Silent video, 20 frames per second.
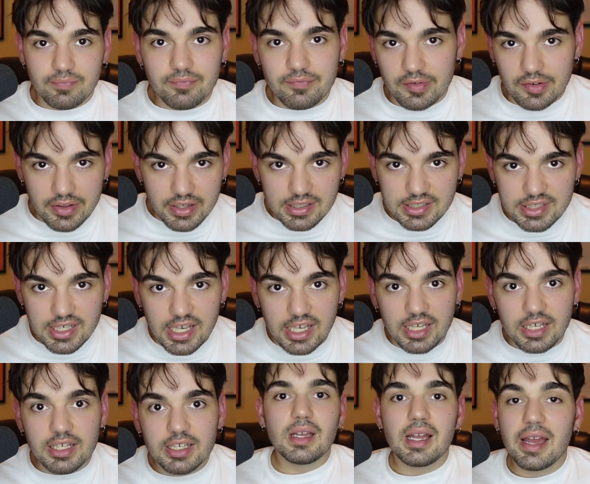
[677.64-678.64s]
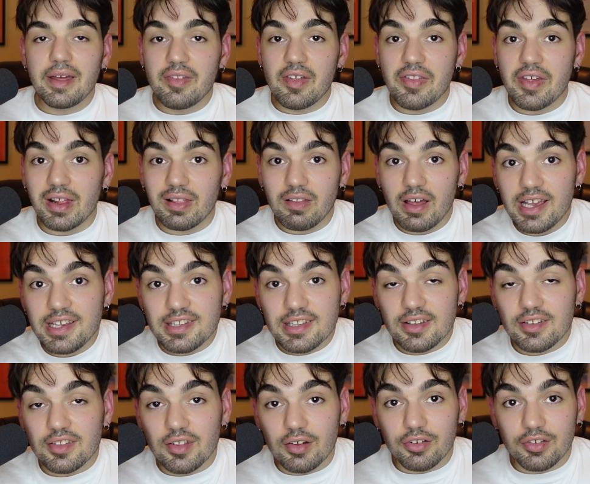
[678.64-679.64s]
for this sake, and then they
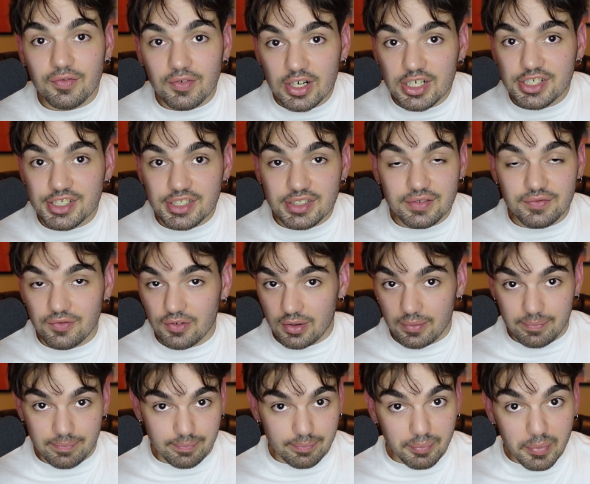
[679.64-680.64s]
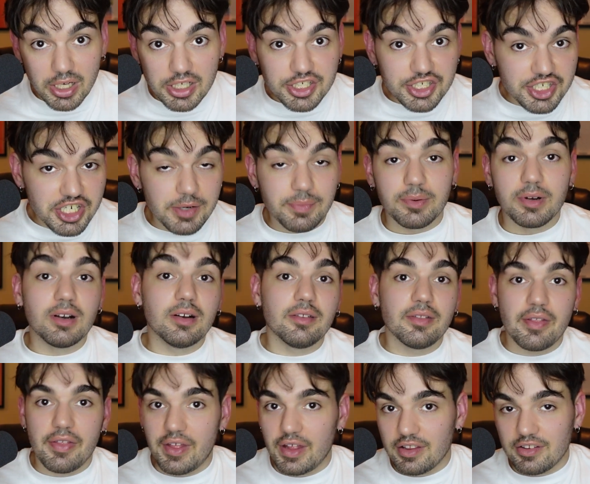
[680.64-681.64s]
license those versions for much cheaper
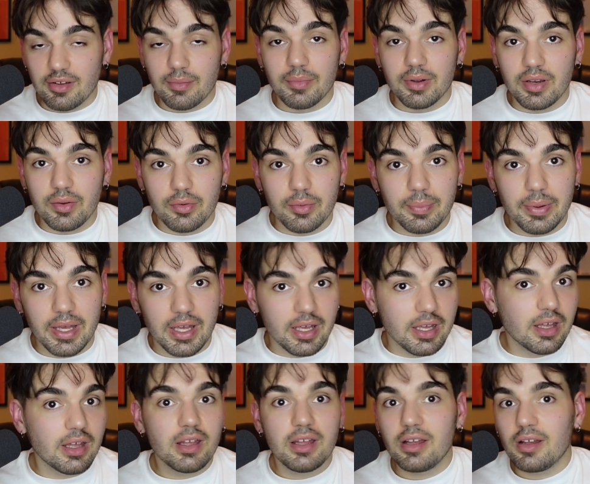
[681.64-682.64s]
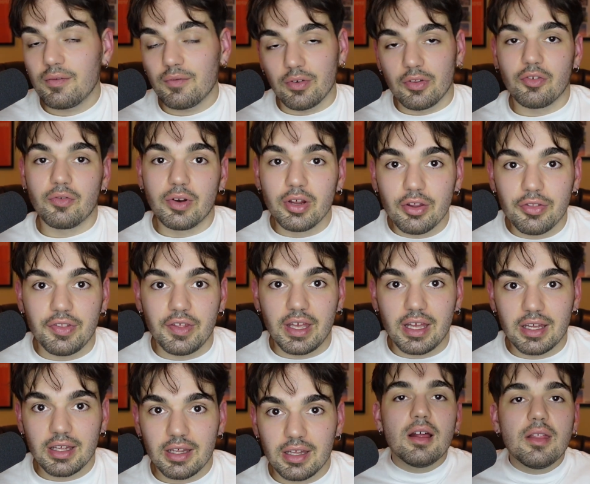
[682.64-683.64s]
than somebody would pay for the real thing.
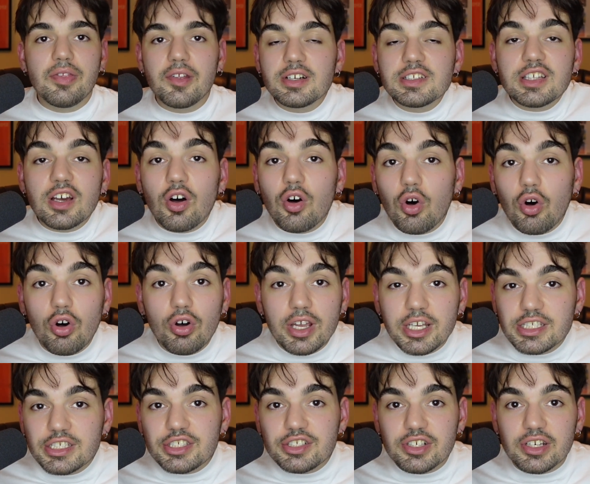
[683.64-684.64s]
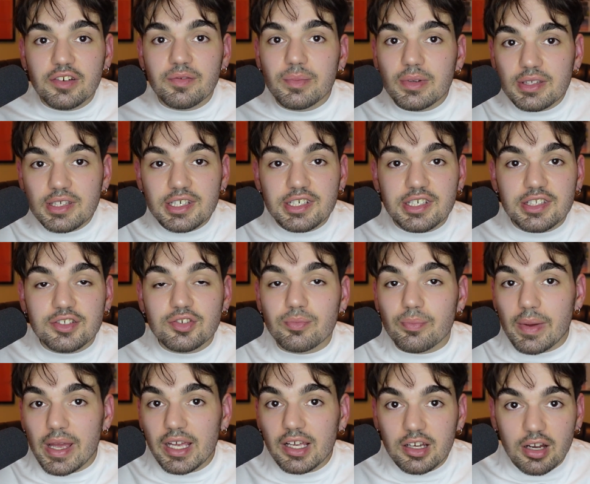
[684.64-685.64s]
There's a whole industry of musicians who
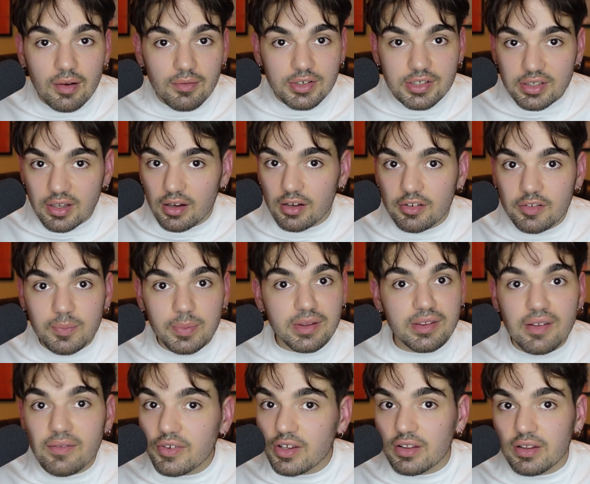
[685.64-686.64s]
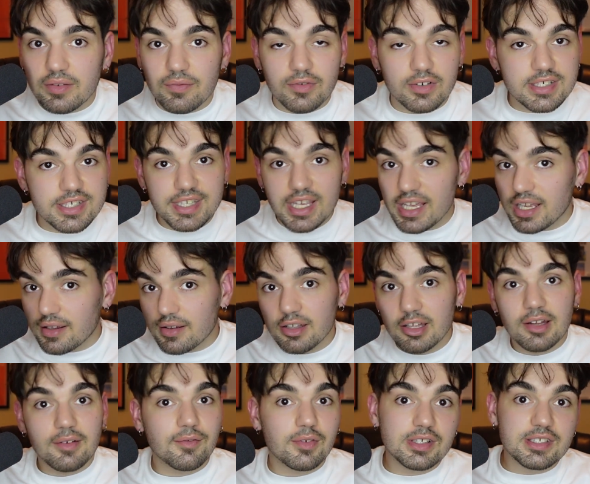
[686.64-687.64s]
make cover songs specifically for sync,
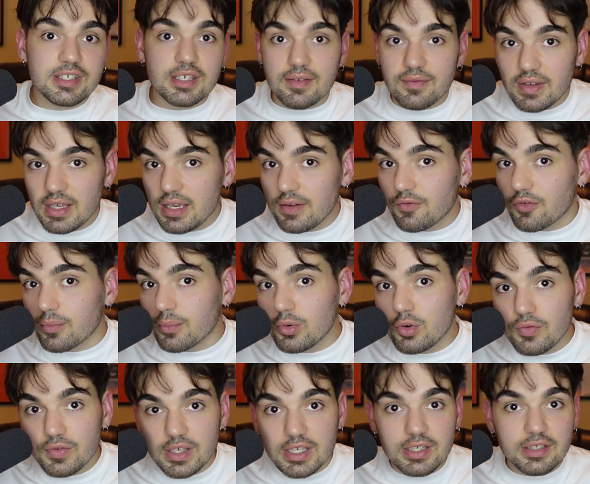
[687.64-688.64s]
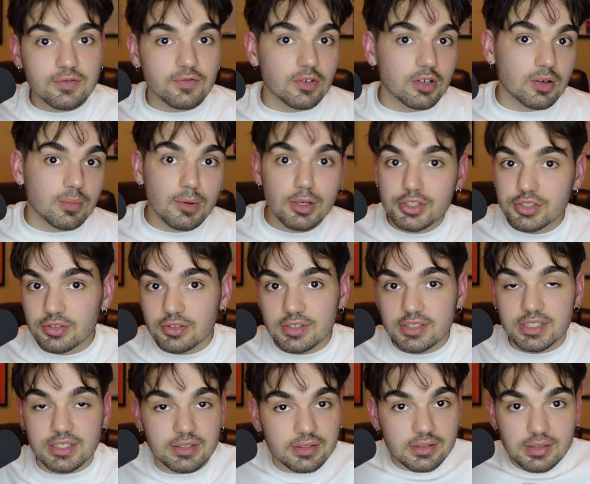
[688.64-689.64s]
for TV, for movies, for
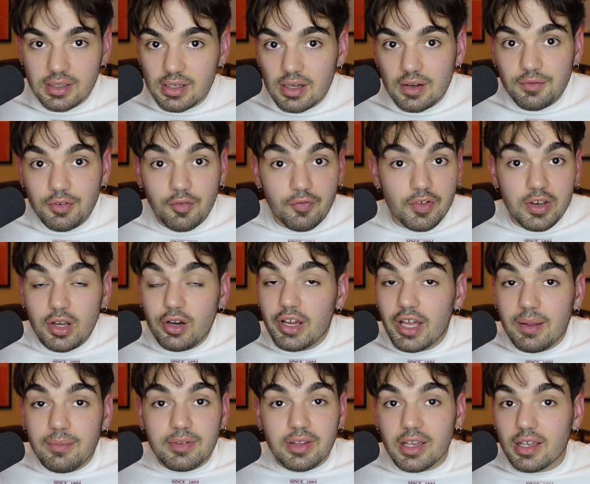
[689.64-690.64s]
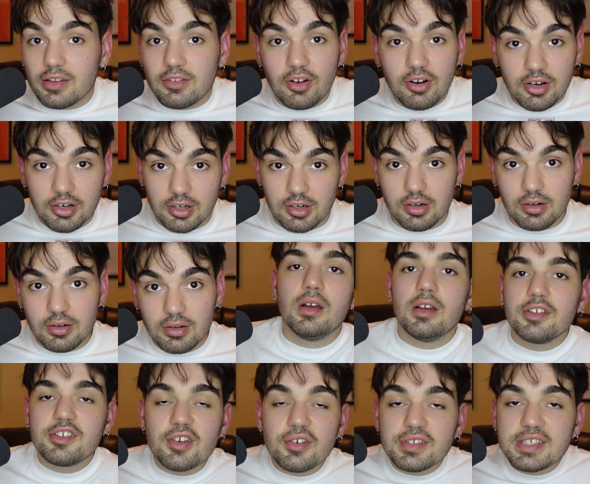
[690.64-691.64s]
commercials, and for video games like Guitar Hero.
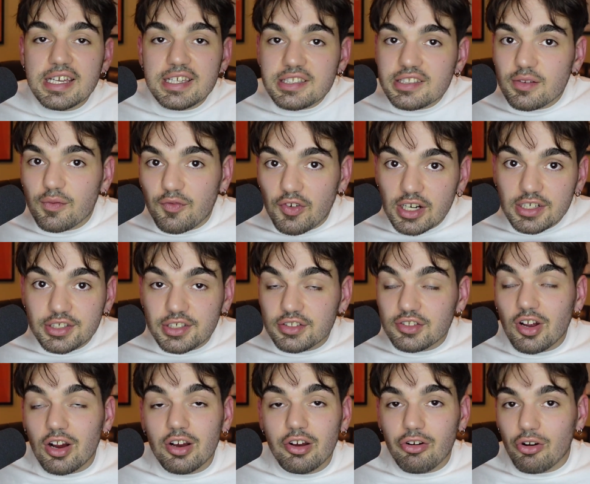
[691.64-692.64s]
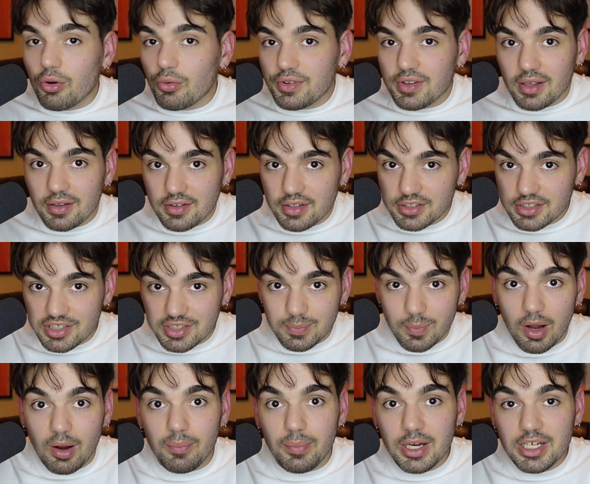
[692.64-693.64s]
So since the first Guitar Hero was on such a
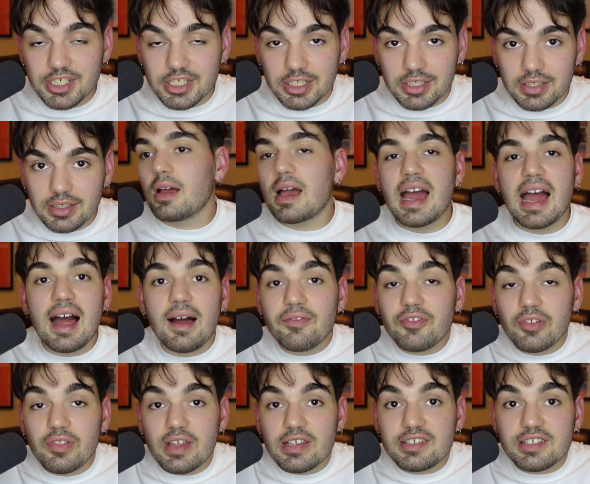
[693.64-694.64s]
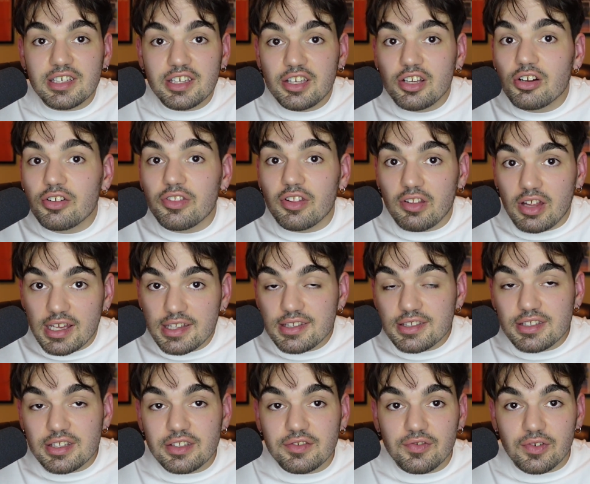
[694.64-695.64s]
small budget, after they secured the
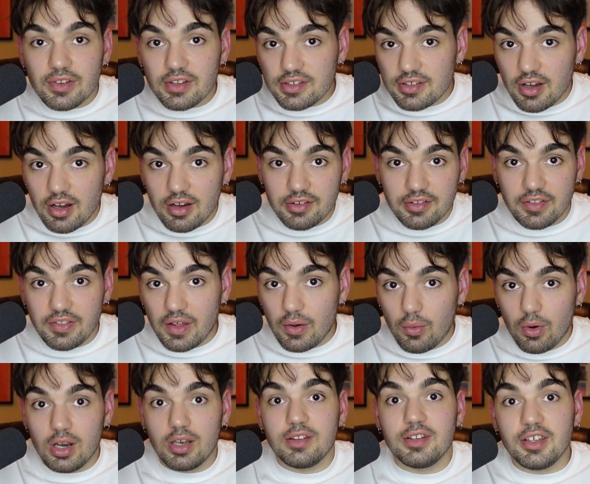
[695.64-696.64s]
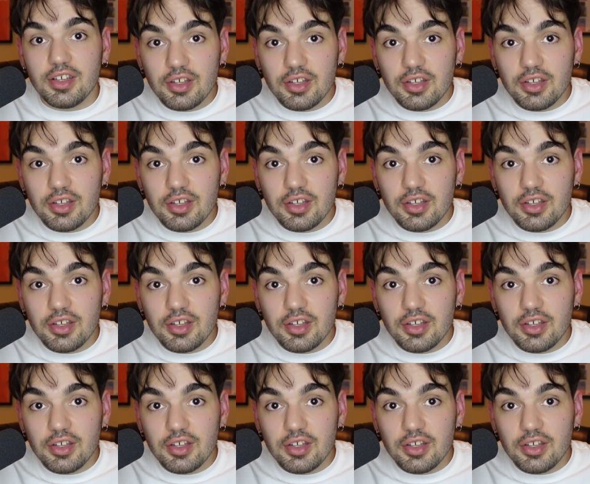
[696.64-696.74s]
licenses for the songs that they wanted to